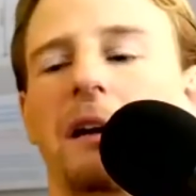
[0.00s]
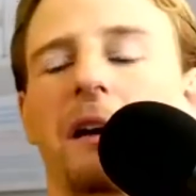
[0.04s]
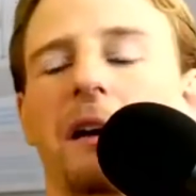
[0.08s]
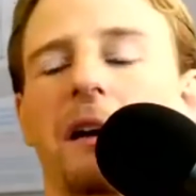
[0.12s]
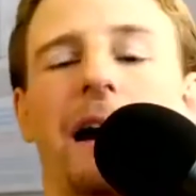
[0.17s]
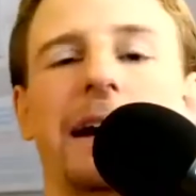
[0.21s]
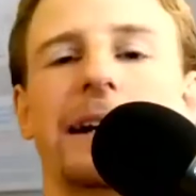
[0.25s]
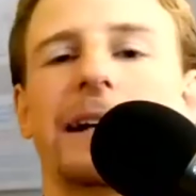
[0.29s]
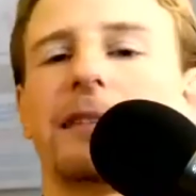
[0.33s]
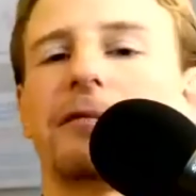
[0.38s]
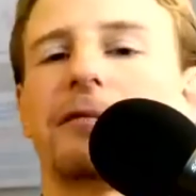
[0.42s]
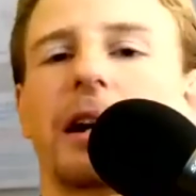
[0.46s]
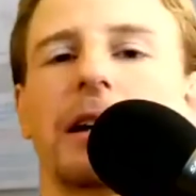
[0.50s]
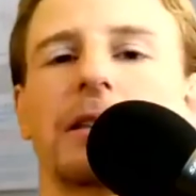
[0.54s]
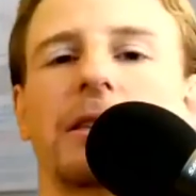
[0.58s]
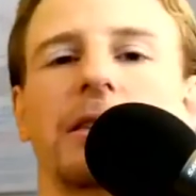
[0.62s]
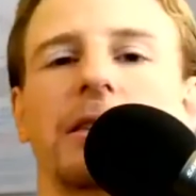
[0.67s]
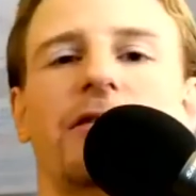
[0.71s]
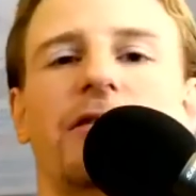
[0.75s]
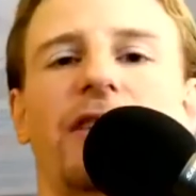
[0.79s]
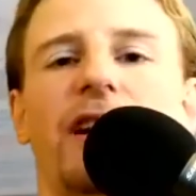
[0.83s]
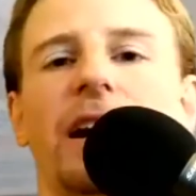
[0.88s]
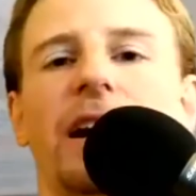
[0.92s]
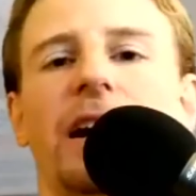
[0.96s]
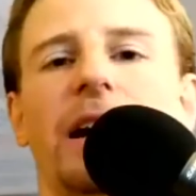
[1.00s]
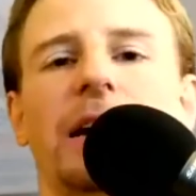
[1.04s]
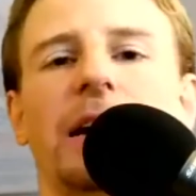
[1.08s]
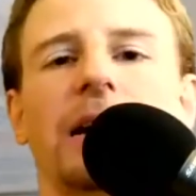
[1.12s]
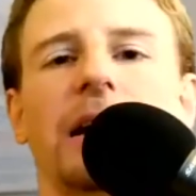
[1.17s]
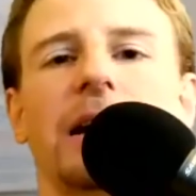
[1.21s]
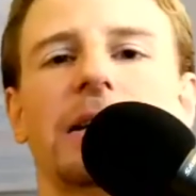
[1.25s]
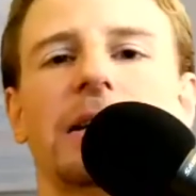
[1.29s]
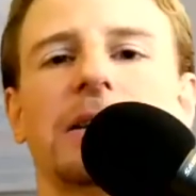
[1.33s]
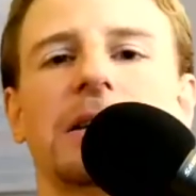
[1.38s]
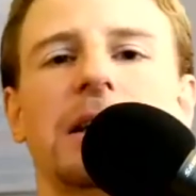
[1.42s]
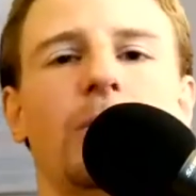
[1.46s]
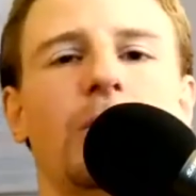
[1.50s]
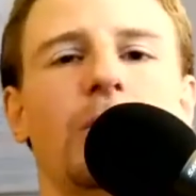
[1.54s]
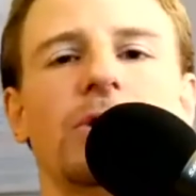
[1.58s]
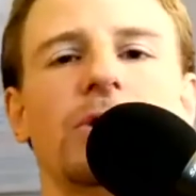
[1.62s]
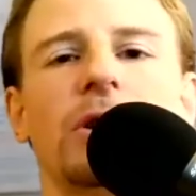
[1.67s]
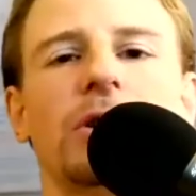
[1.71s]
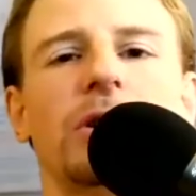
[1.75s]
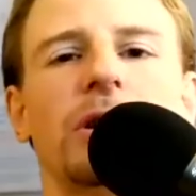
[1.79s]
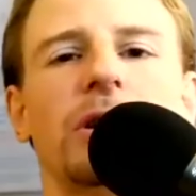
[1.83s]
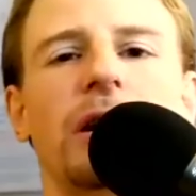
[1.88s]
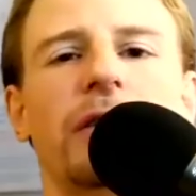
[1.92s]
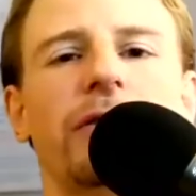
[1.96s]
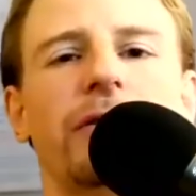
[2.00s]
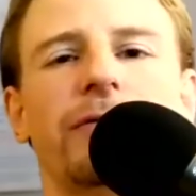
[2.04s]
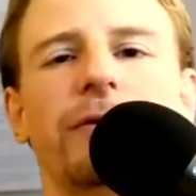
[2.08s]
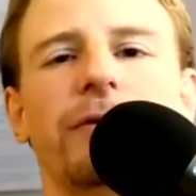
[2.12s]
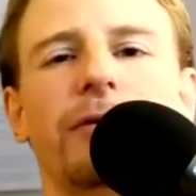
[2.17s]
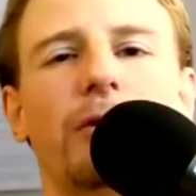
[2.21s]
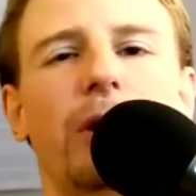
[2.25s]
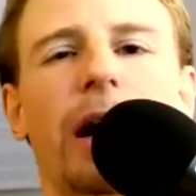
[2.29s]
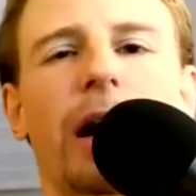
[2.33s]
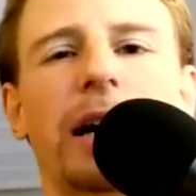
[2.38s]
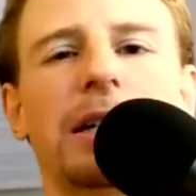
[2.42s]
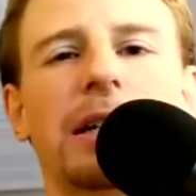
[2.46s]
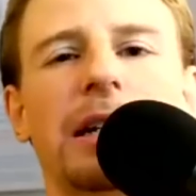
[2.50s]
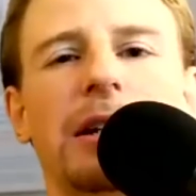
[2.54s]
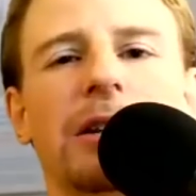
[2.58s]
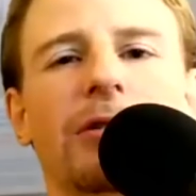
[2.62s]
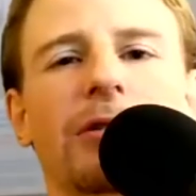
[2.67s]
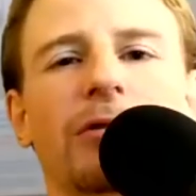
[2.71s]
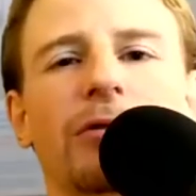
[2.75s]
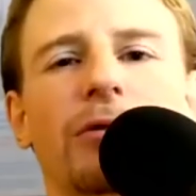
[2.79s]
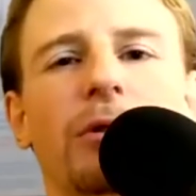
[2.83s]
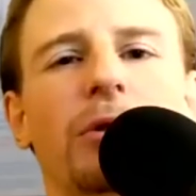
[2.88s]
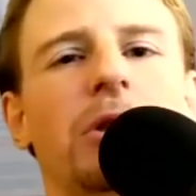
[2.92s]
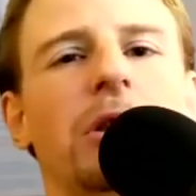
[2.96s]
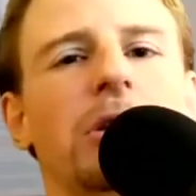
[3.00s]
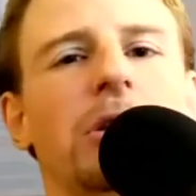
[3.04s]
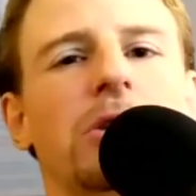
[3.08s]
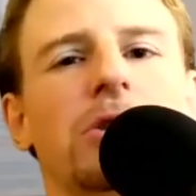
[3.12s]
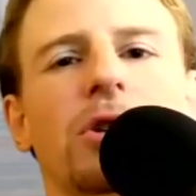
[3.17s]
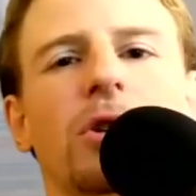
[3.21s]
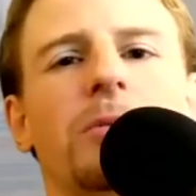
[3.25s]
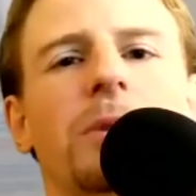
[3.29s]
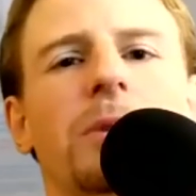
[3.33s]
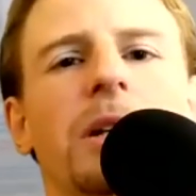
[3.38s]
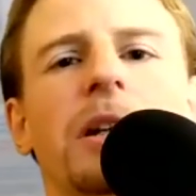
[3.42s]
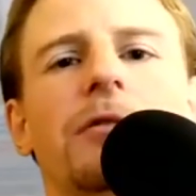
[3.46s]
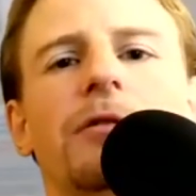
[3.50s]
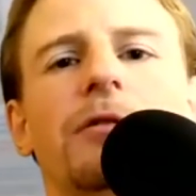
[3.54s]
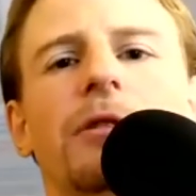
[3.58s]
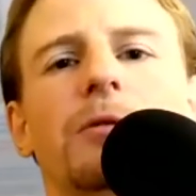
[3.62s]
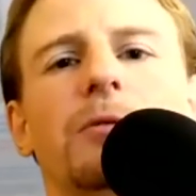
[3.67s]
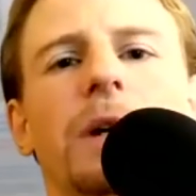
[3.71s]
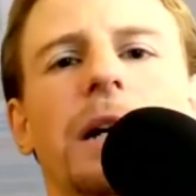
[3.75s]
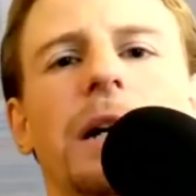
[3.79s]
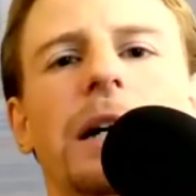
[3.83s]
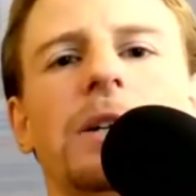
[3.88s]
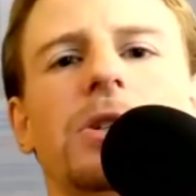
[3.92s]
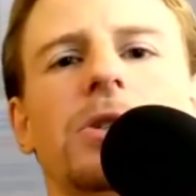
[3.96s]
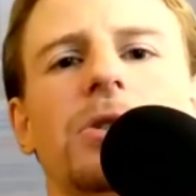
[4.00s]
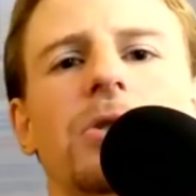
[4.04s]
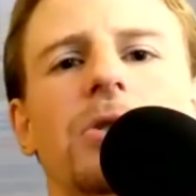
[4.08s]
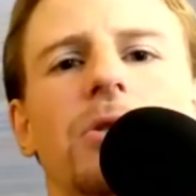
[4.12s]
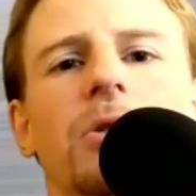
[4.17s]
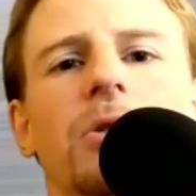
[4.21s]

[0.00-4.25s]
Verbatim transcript: I never had the feeling that there was not enough variety in the food. There's so many different ways to